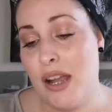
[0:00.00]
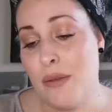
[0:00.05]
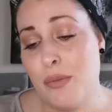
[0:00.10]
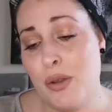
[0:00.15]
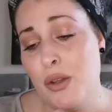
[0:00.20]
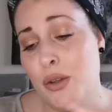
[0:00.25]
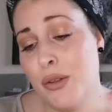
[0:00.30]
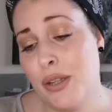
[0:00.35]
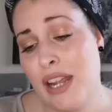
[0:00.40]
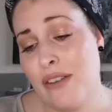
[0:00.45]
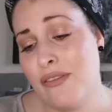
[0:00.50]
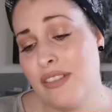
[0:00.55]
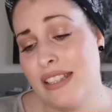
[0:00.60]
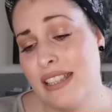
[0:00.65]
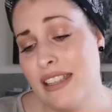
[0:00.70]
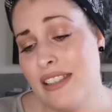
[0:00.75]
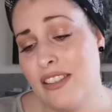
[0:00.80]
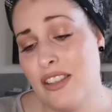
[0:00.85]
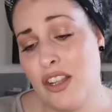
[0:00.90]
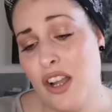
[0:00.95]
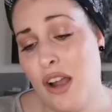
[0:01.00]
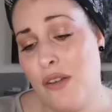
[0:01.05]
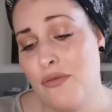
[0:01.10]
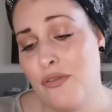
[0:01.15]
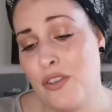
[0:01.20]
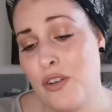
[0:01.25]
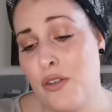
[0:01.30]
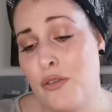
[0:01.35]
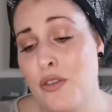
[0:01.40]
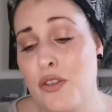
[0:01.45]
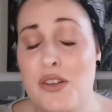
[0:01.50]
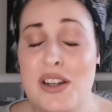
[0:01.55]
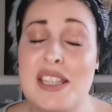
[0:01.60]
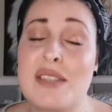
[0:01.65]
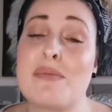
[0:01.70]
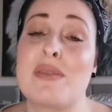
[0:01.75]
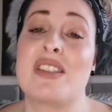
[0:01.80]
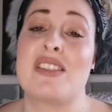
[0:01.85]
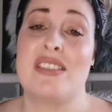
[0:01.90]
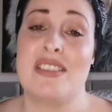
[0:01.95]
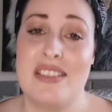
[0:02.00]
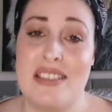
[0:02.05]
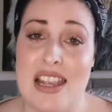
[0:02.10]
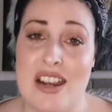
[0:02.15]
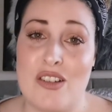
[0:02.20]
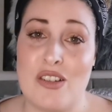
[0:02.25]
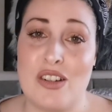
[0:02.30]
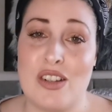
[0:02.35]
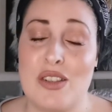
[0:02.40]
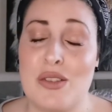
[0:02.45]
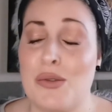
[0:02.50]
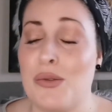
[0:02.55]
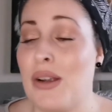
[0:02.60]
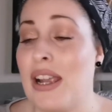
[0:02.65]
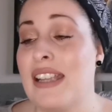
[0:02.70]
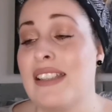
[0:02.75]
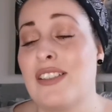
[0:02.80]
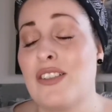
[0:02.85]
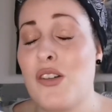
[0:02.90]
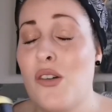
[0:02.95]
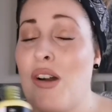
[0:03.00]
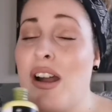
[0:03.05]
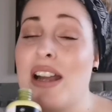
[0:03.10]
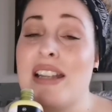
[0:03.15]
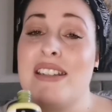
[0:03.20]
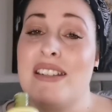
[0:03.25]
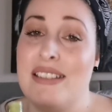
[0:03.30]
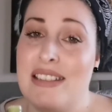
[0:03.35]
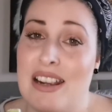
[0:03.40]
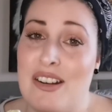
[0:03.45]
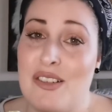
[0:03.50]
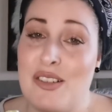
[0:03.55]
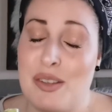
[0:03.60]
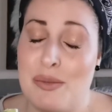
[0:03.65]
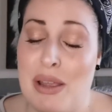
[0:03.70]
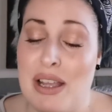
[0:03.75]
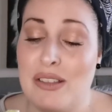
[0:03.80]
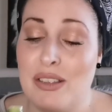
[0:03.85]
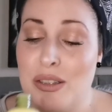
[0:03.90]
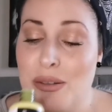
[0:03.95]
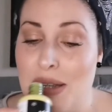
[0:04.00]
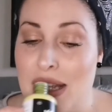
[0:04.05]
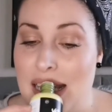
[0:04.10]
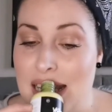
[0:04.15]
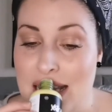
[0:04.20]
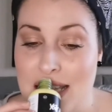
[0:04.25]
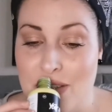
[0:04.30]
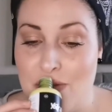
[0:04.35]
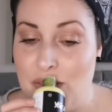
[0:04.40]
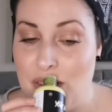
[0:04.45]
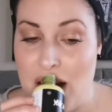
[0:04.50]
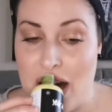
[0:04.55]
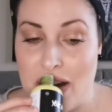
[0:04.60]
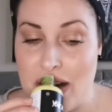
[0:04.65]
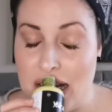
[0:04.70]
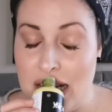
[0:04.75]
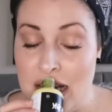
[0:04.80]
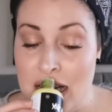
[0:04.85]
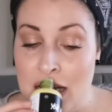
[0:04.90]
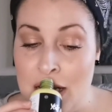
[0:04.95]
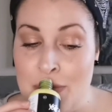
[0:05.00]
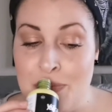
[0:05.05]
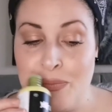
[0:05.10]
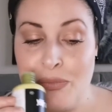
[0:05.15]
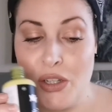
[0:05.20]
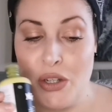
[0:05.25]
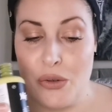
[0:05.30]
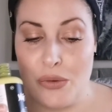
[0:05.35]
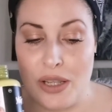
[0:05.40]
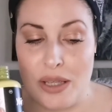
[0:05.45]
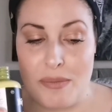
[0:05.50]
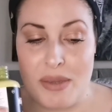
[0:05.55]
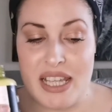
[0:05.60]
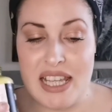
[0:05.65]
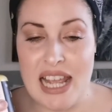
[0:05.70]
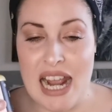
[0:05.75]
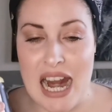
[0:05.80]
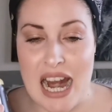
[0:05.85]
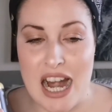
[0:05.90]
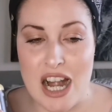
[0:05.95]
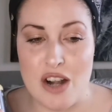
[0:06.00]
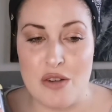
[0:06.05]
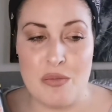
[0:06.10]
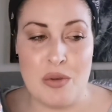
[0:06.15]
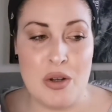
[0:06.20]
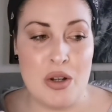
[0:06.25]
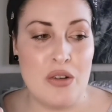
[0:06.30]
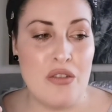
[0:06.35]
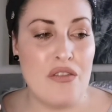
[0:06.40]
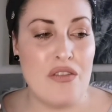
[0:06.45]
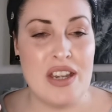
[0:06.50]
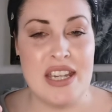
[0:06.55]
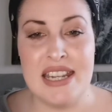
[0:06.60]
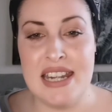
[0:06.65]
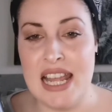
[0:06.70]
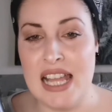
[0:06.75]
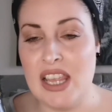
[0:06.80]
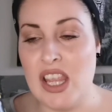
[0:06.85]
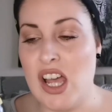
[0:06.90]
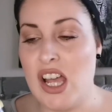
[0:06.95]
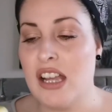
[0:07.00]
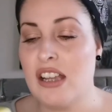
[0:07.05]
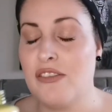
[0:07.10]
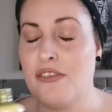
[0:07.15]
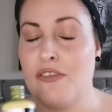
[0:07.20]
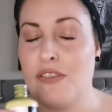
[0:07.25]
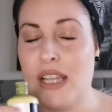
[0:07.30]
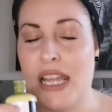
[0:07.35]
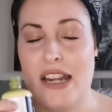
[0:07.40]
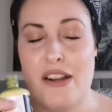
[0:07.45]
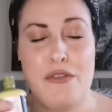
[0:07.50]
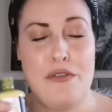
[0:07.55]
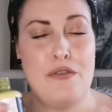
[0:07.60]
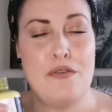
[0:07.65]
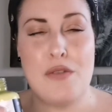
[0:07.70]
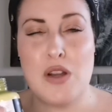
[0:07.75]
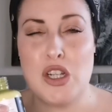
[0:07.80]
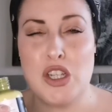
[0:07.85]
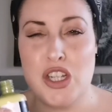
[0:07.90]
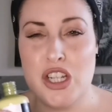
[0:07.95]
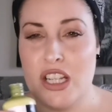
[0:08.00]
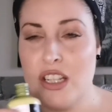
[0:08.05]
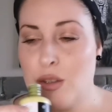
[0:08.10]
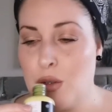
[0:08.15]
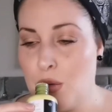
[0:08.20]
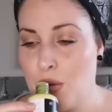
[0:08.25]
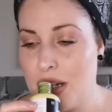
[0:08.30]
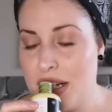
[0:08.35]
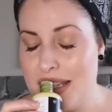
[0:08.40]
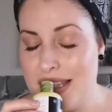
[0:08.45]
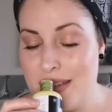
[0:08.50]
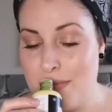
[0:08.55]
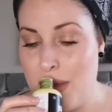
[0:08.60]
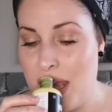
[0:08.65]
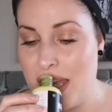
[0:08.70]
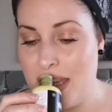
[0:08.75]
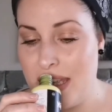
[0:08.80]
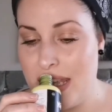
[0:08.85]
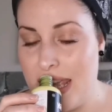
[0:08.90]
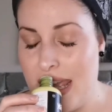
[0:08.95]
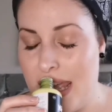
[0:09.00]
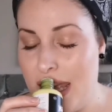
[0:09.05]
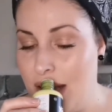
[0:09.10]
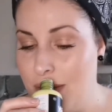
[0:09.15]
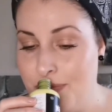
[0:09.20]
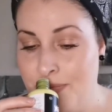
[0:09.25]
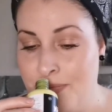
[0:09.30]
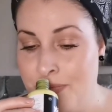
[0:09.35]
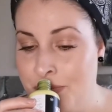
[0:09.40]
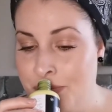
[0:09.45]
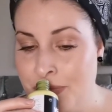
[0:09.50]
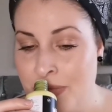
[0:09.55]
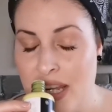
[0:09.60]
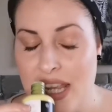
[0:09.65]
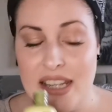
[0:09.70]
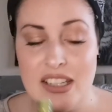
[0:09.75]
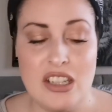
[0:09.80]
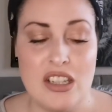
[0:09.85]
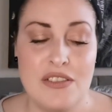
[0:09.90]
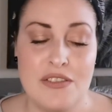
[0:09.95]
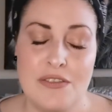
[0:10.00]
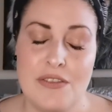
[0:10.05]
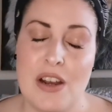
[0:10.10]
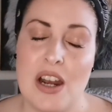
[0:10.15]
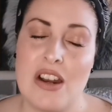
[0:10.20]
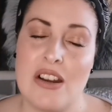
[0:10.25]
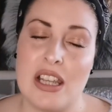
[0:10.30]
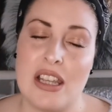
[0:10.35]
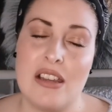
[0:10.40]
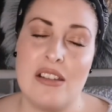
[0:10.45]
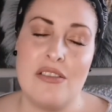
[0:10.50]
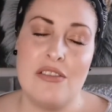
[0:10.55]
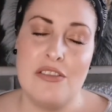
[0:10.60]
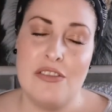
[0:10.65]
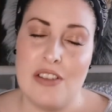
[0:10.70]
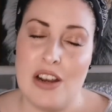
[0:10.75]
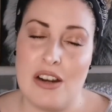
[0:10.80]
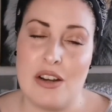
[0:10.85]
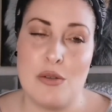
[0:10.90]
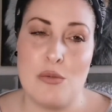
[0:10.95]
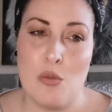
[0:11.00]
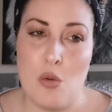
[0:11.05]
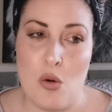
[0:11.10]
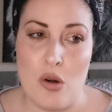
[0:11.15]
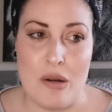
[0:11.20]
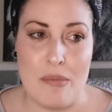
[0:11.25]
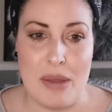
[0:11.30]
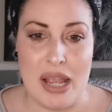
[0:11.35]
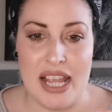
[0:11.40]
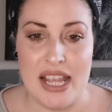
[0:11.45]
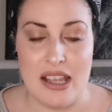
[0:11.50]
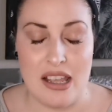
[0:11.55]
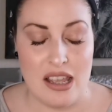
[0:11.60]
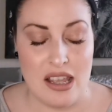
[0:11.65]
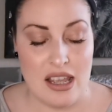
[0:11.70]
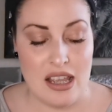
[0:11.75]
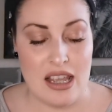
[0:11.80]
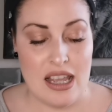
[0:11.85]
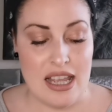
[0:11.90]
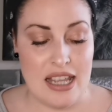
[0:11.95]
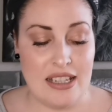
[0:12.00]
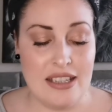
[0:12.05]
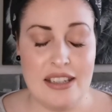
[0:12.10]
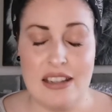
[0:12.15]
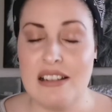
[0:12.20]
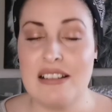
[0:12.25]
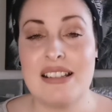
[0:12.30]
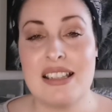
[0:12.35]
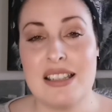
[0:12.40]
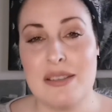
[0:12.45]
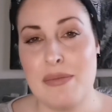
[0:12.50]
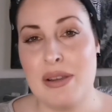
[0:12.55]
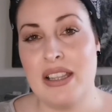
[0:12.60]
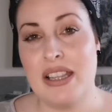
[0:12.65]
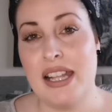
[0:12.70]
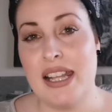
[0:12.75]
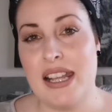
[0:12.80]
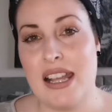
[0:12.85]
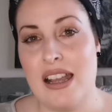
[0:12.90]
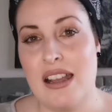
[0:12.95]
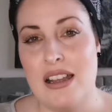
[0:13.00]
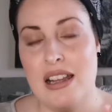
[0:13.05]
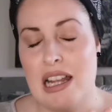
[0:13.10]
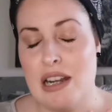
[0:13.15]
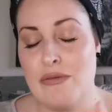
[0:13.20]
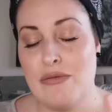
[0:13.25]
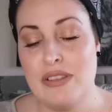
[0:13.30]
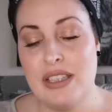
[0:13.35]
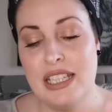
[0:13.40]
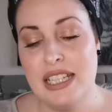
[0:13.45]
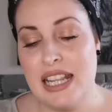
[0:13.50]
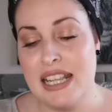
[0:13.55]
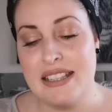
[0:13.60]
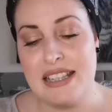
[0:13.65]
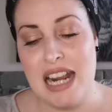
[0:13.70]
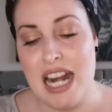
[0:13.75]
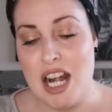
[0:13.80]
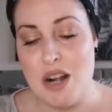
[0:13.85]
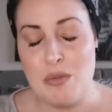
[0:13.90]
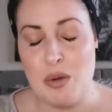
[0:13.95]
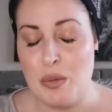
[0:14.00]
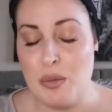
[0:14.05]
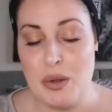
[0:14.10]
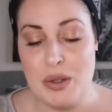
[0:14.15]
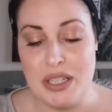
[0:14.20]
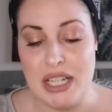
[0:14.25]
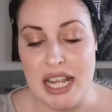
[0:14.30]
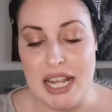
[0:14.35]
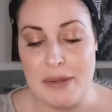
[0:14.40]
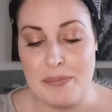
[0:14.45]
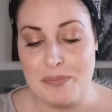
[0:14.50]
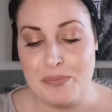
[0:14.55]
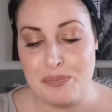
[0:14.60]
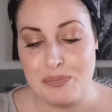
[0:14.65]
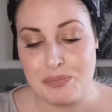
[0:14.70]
who can resist the comfort of Christmas dessert? So it's got a dessert smell to it. It's very creamy caramel, vanilla, kind of fudgy sort of smell again. It's just very warming. It does smell like a really nice caramel pudding.